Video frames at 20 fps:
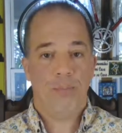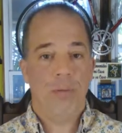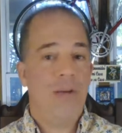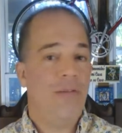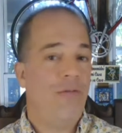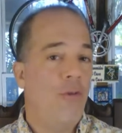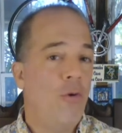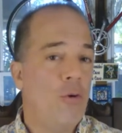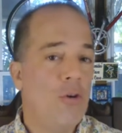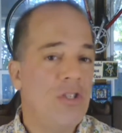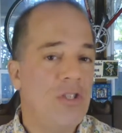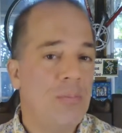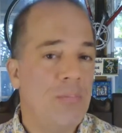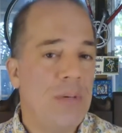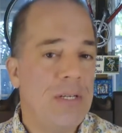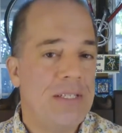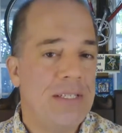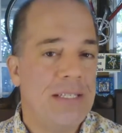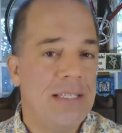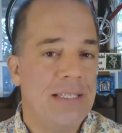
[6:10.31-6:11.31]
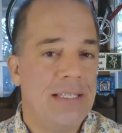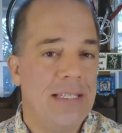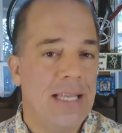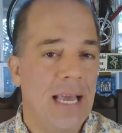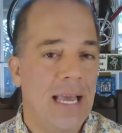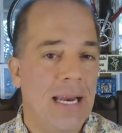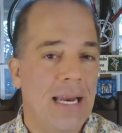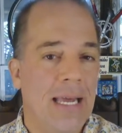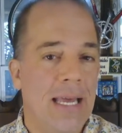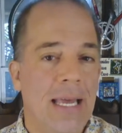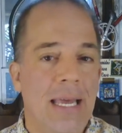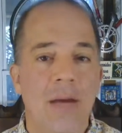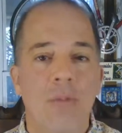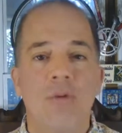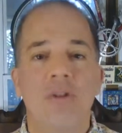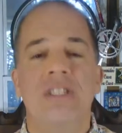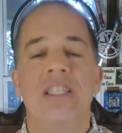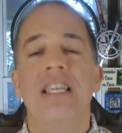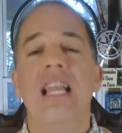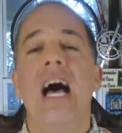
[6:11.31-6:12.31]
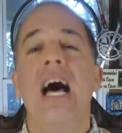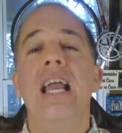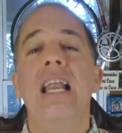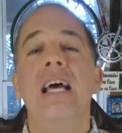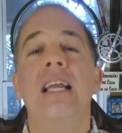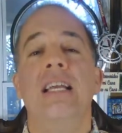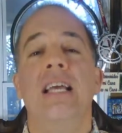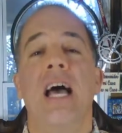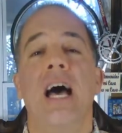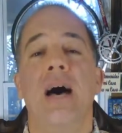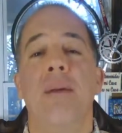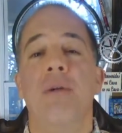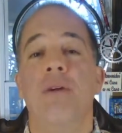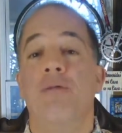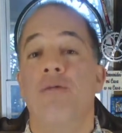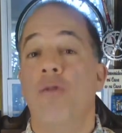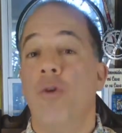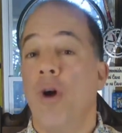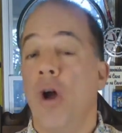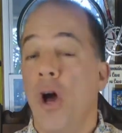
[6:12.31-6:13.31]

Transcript: Before Spitz's data, it was not uncommon for